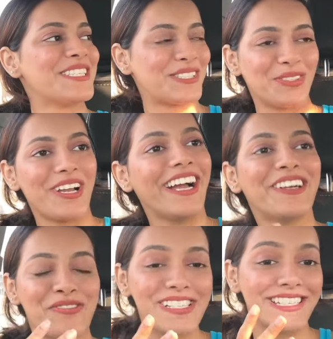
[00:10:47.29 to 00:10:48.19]
So yeah,
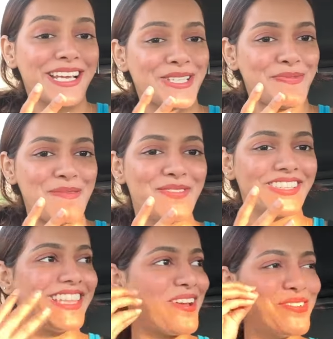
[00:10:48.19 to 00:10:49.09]
it feels like it's my
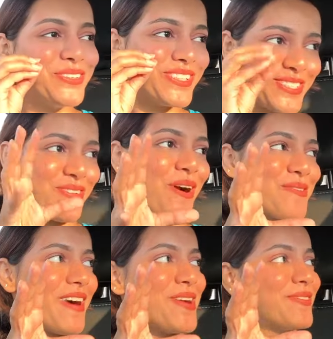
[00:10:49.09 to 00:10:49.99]
birthday, even though it's
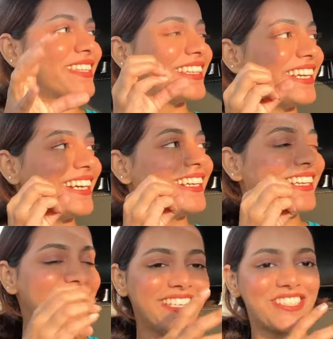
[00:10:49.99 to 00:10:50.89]
not my birthday.
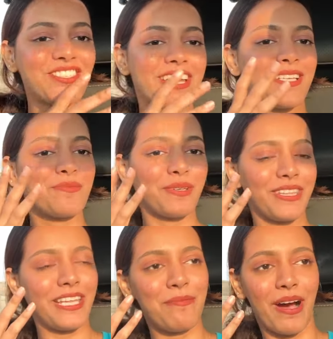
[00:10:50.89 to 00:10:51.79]
It's Jay's
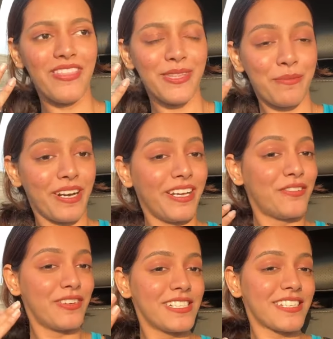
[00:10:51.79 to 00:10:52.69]
birthday month, but it
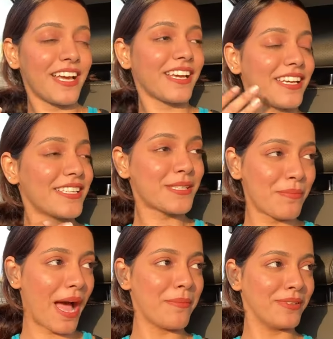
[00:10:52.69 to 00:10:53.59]
feels like it's
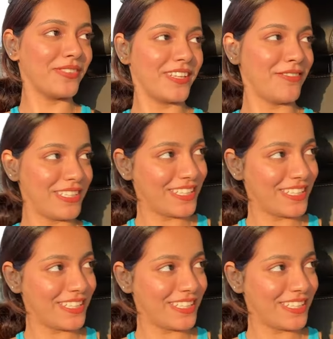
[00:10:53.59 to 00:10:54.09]
my birthday